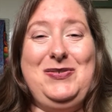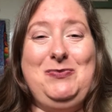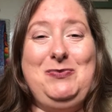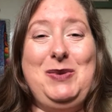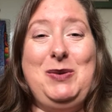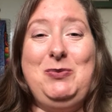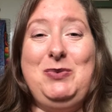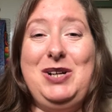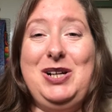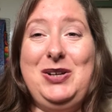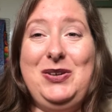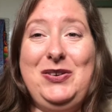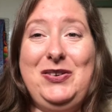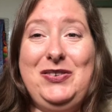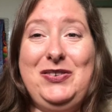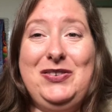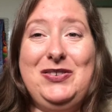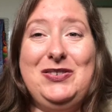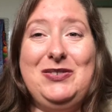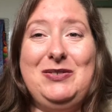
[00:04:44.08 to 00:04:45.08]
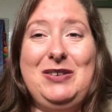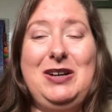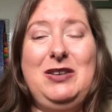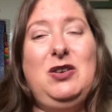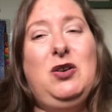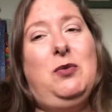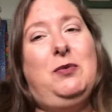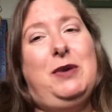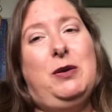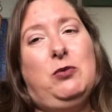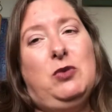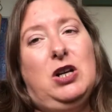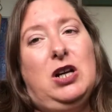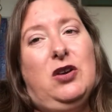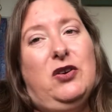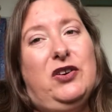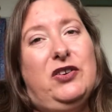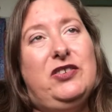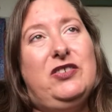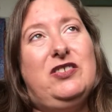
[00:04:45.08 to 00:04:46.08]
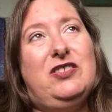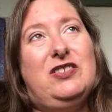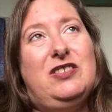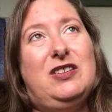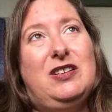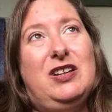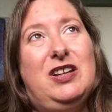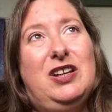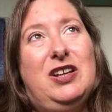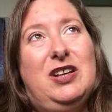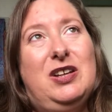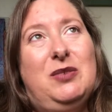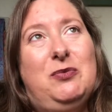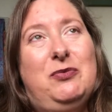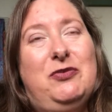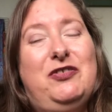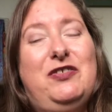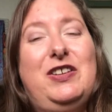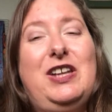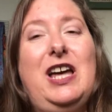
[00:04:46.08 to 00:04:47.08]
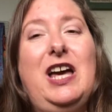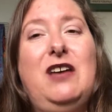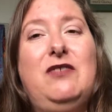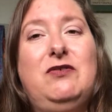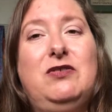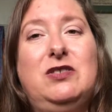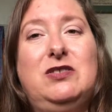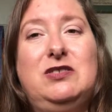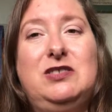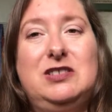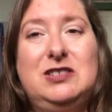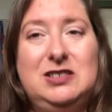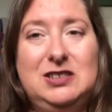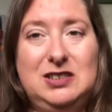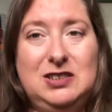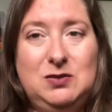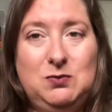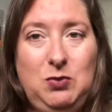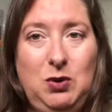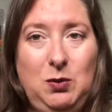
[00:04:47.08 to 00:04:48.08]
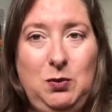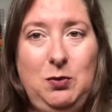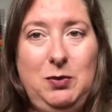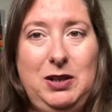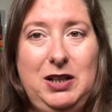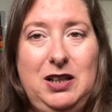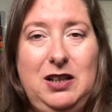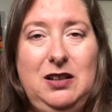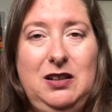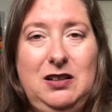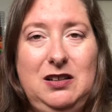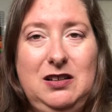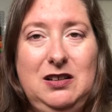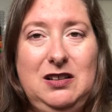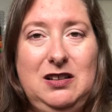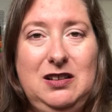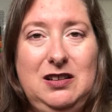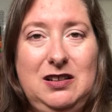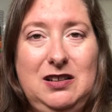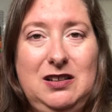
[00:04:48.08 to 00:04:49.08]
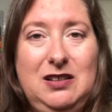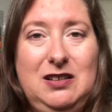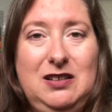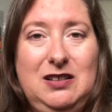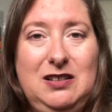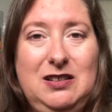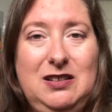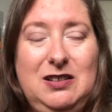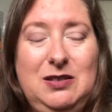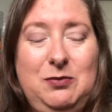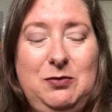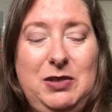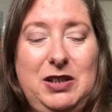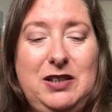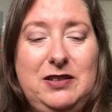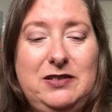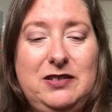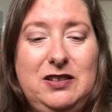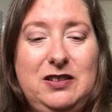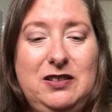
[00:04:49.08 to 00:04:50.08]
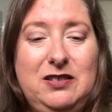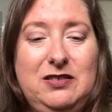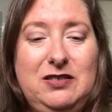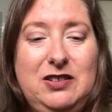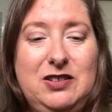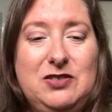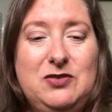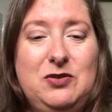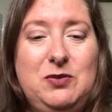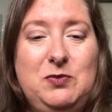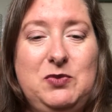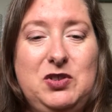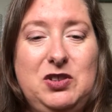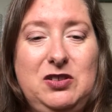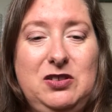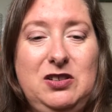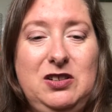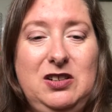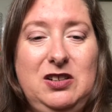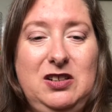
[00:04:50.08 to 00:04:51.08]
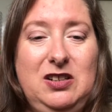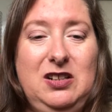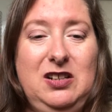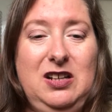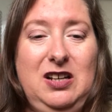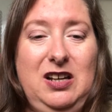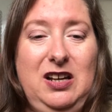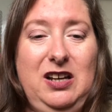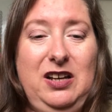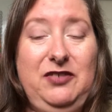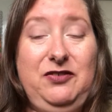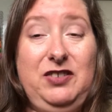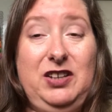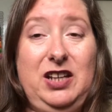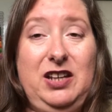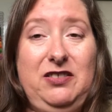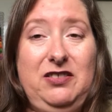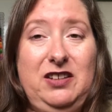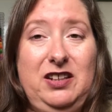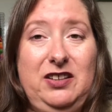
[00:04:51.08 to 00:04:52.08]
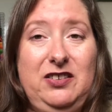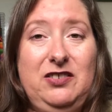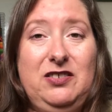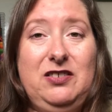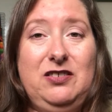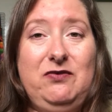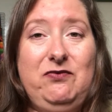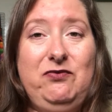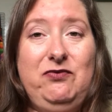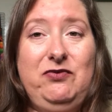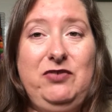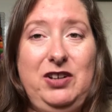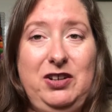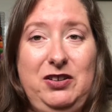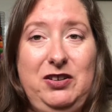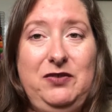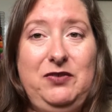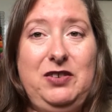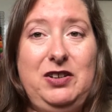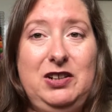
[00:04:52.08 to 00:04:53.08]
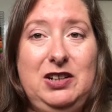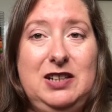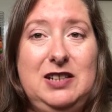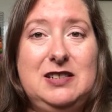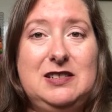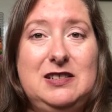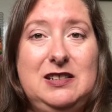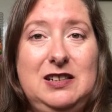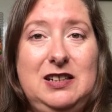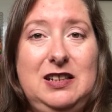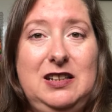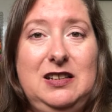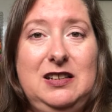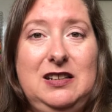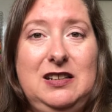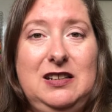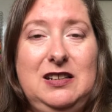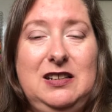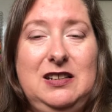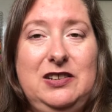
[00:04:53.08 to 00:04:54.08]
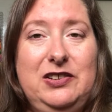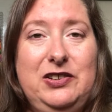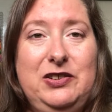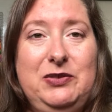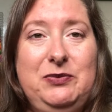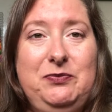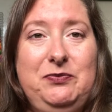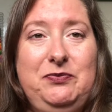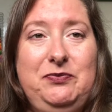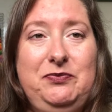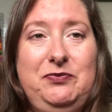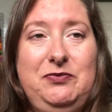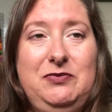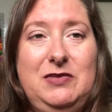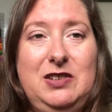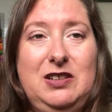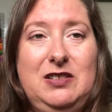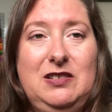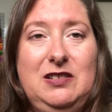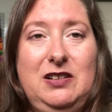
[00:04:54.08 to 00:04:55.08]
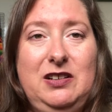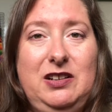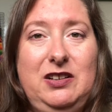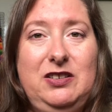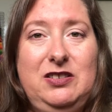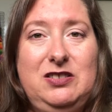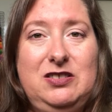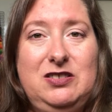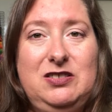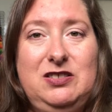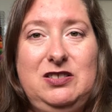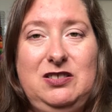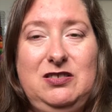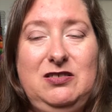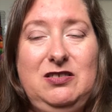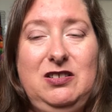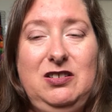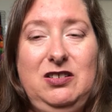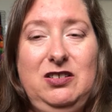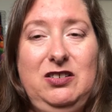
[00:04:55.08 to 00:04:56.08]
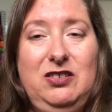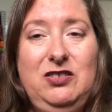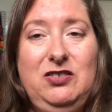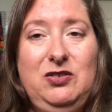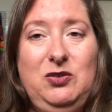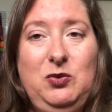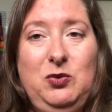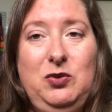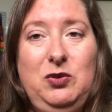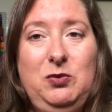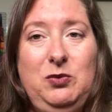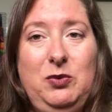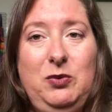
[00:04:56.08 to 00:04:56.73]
Memory loss? Well, not memory loss. Forgetfulness is probably a better description. I forget things very easily. It's like I just can't store